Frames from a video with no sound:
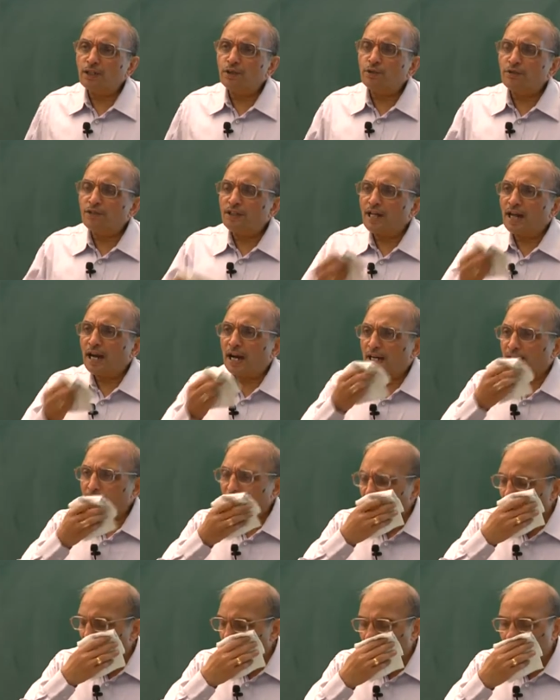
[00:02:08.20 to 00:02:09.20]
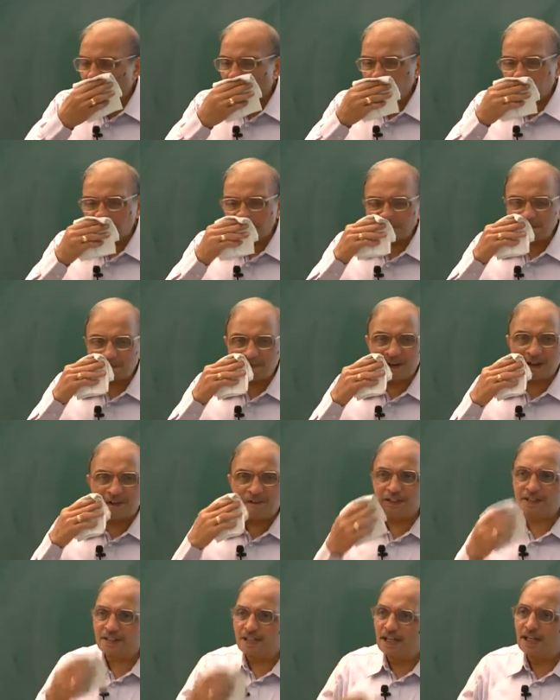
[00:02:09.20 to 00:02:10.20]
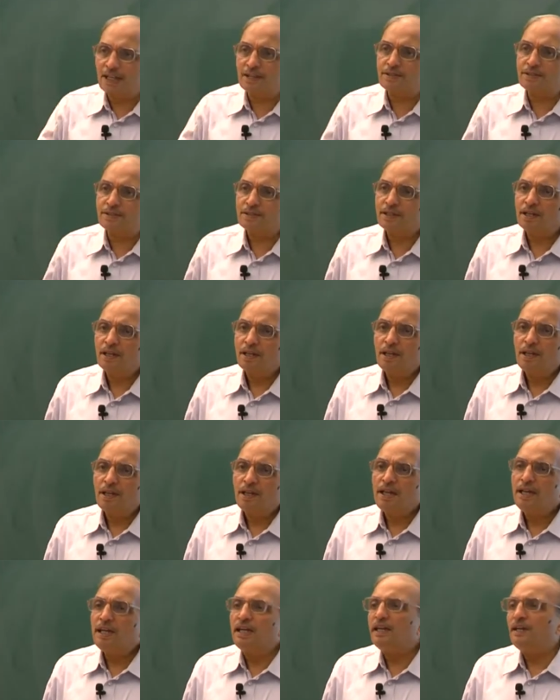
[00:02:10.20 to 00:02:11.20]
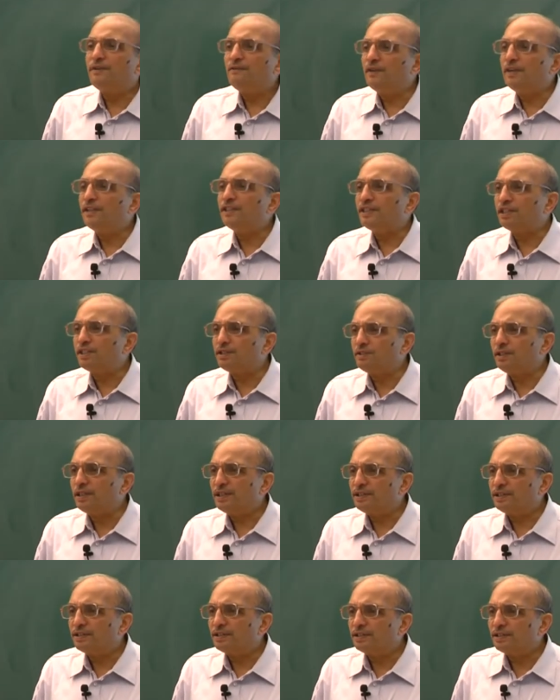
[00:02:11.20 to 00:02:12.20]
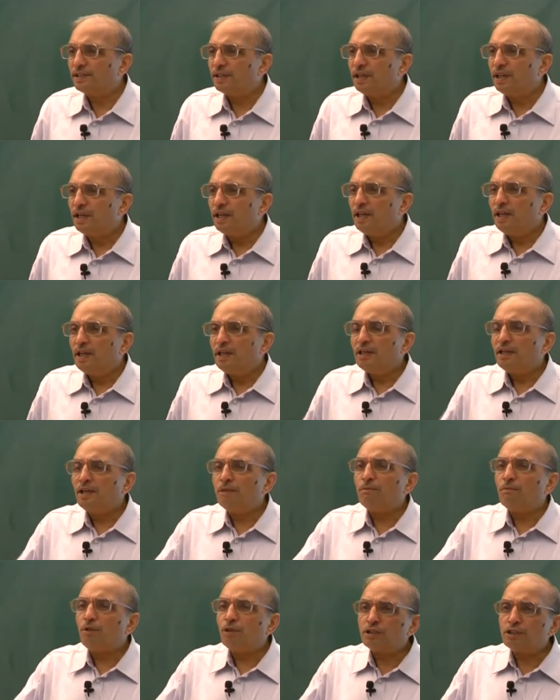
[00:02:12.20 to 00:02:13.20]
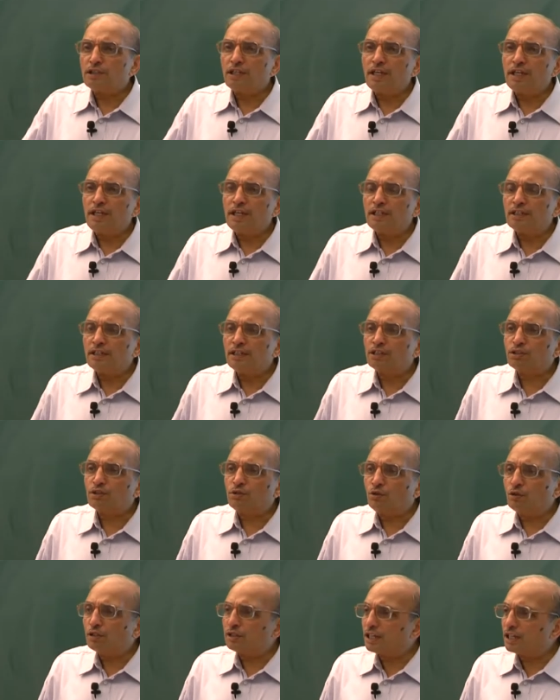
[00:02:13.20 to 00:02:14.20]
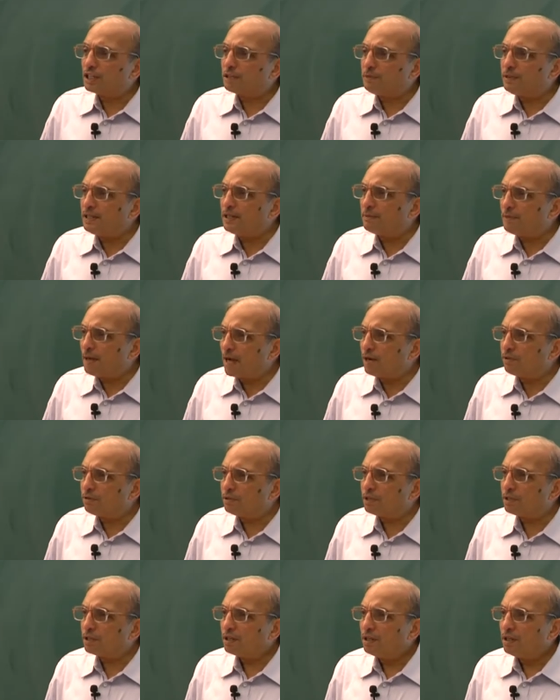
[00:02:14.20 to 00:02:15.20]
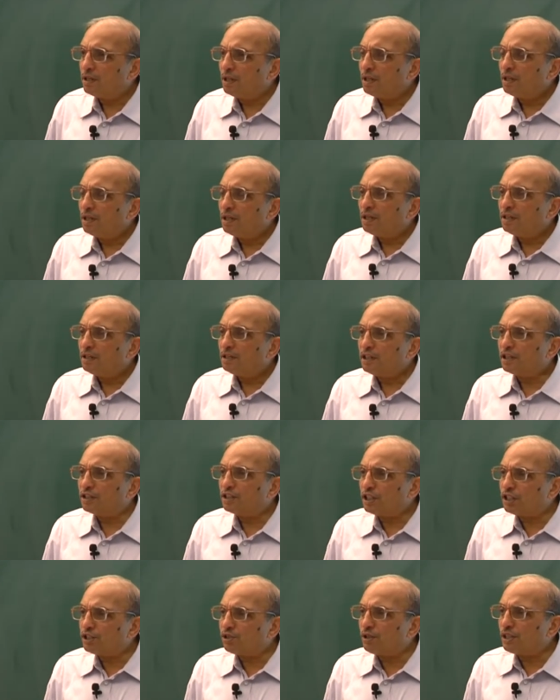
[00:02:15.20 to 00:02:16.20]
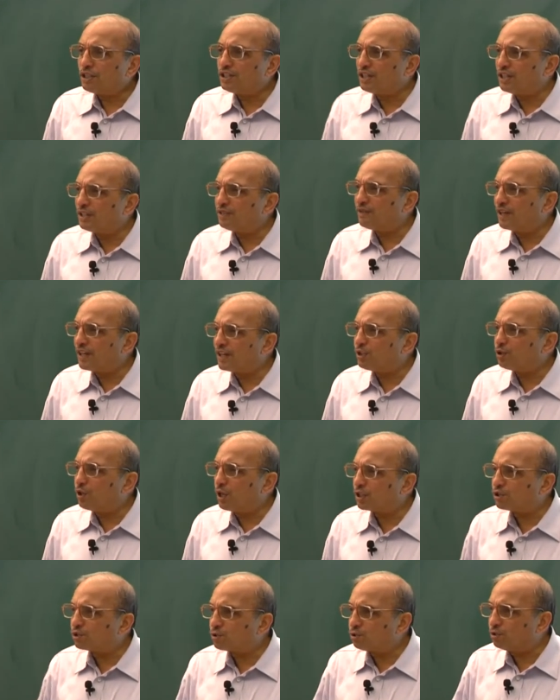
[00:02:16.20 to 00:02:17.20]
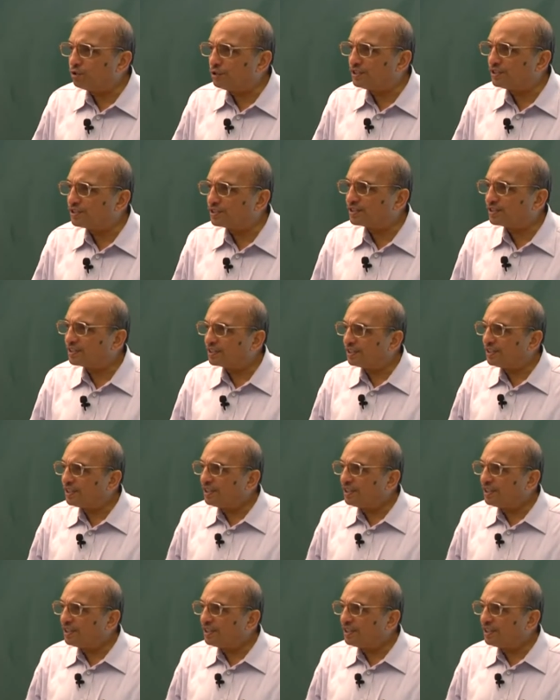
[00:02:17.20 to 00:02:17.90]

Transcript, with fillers: do we handle ourselves in different situations. Now, mostly this course has been about the situation where you are students